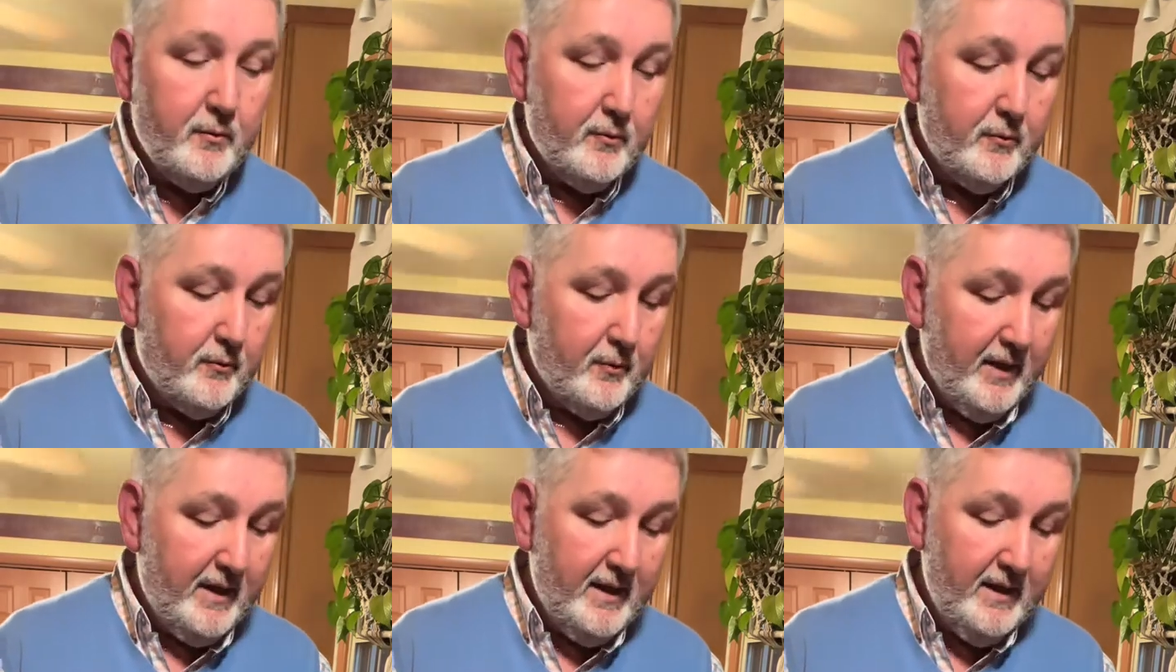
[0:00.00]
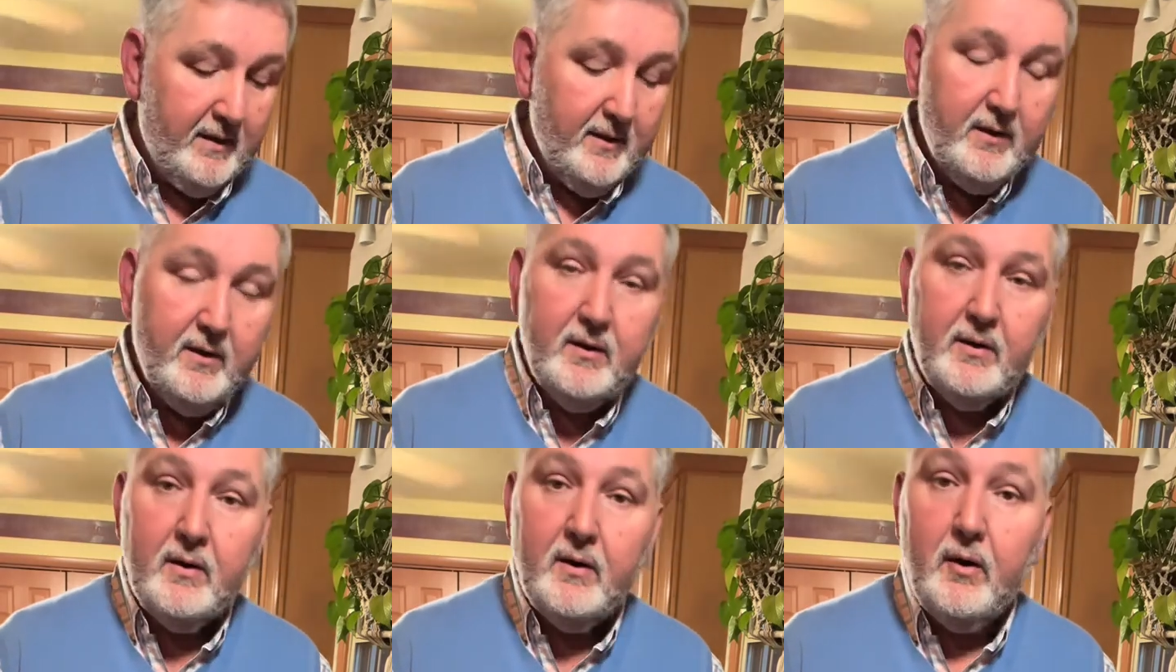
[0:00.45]
Red,
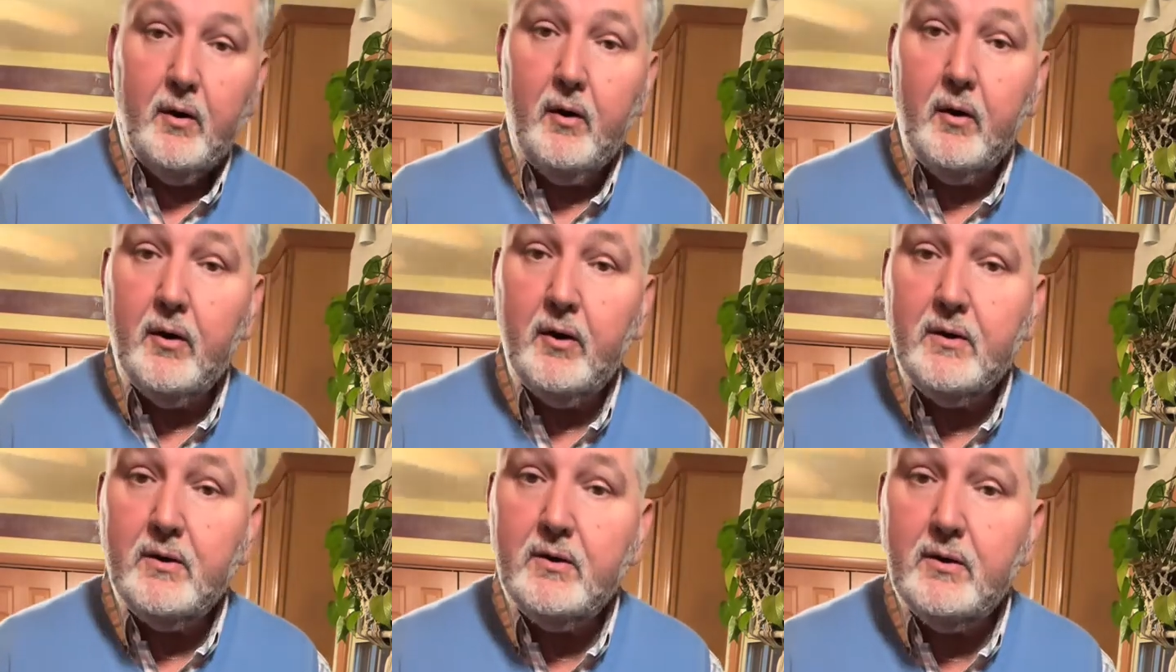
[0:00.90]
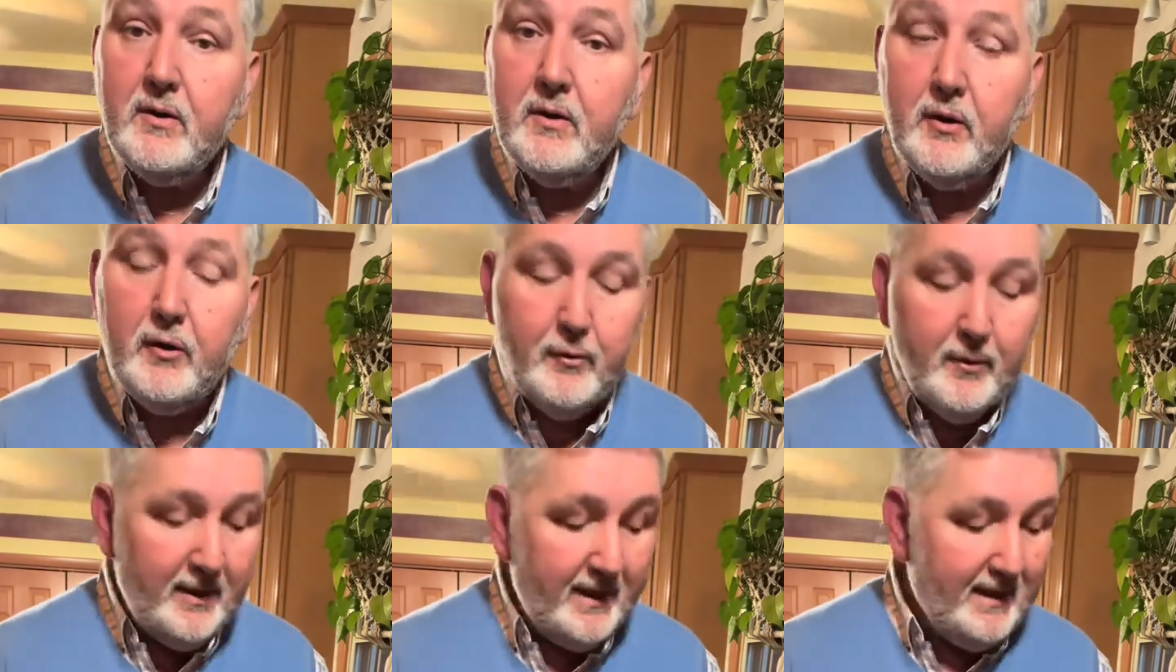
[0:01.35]
orange,
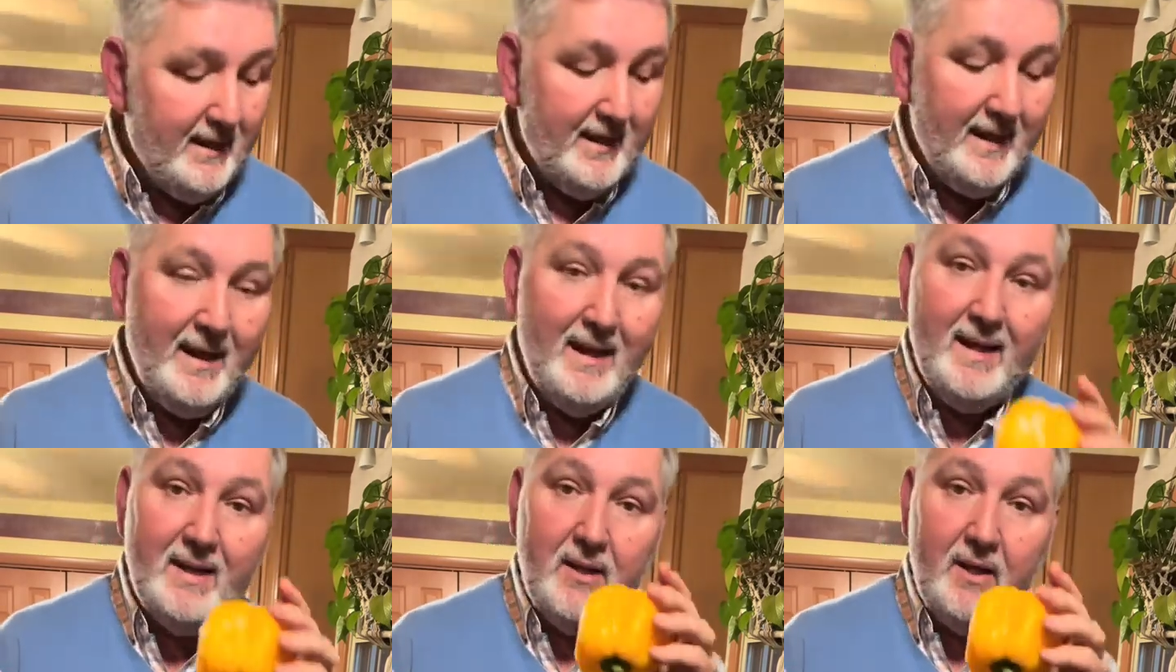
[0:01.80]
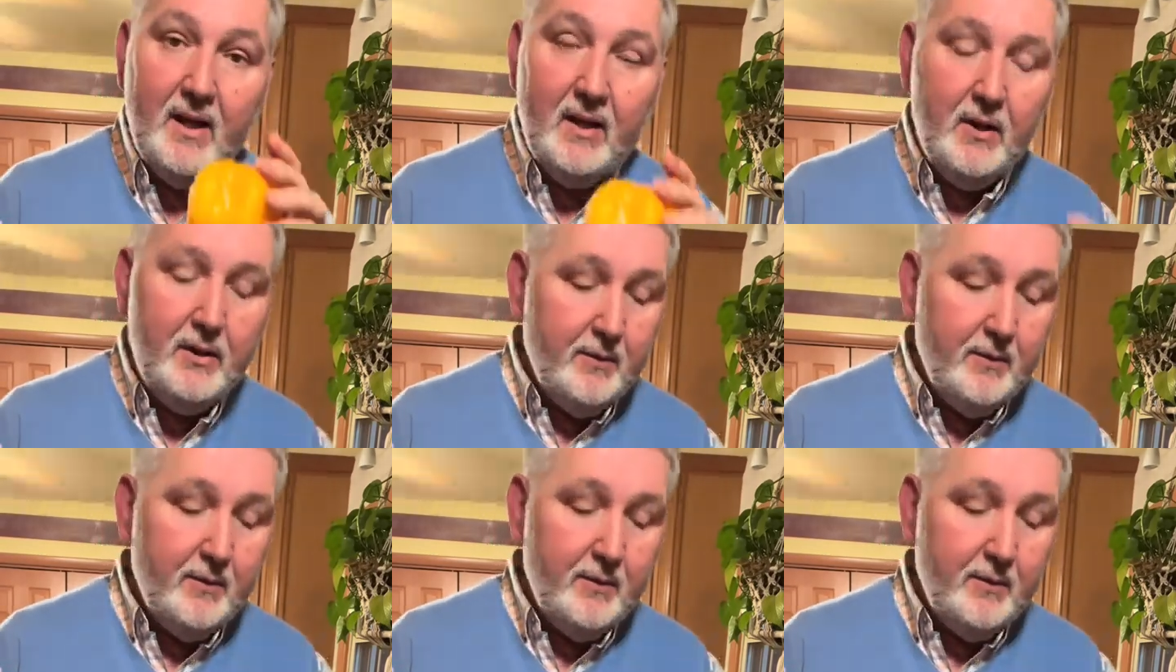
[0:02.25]
green, and yellow.